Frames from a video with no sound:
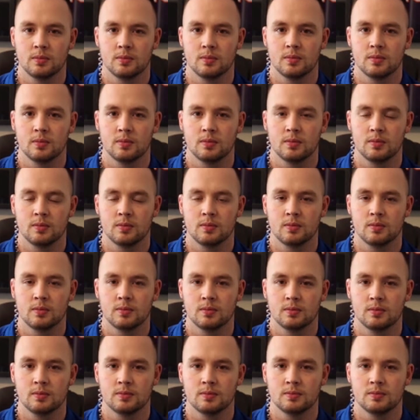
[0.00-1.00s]

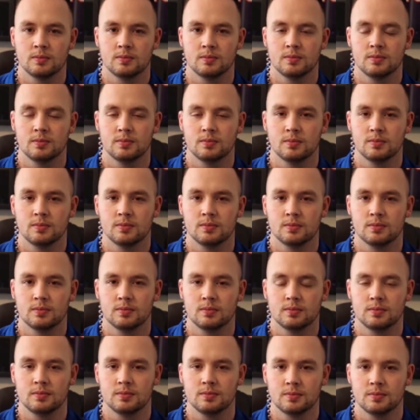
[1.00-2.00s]

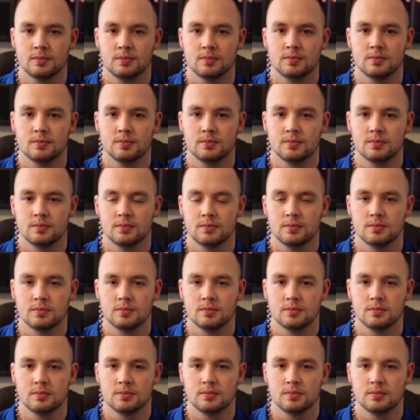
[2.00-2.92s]
(silent)